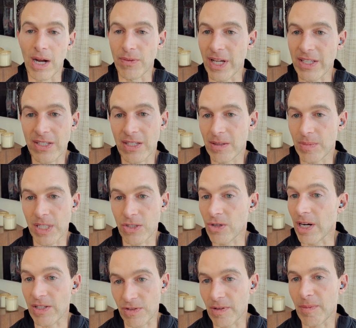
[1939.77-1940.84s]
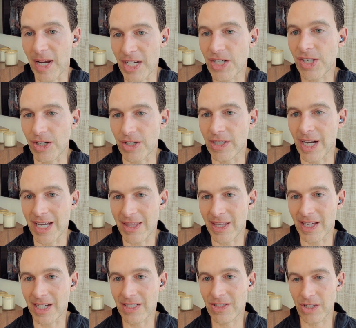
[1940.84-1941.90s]
wow, that's going to be transformational, I
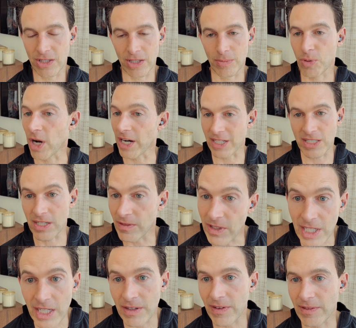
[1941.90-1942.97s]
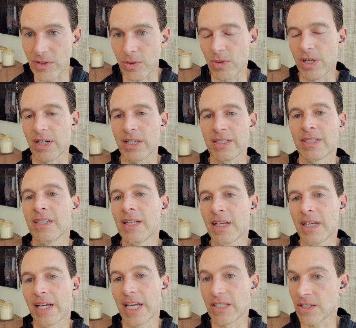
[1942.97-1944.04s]
think, to the productivity of everyone
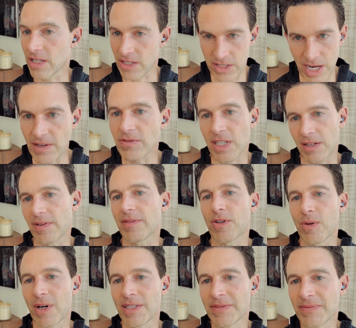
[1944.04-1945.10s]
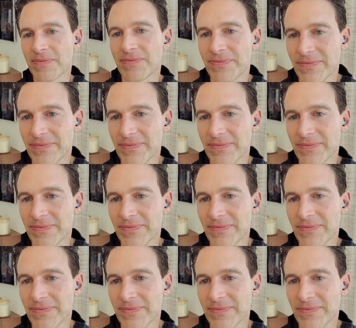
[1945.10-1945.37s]
and to the safety of everyone.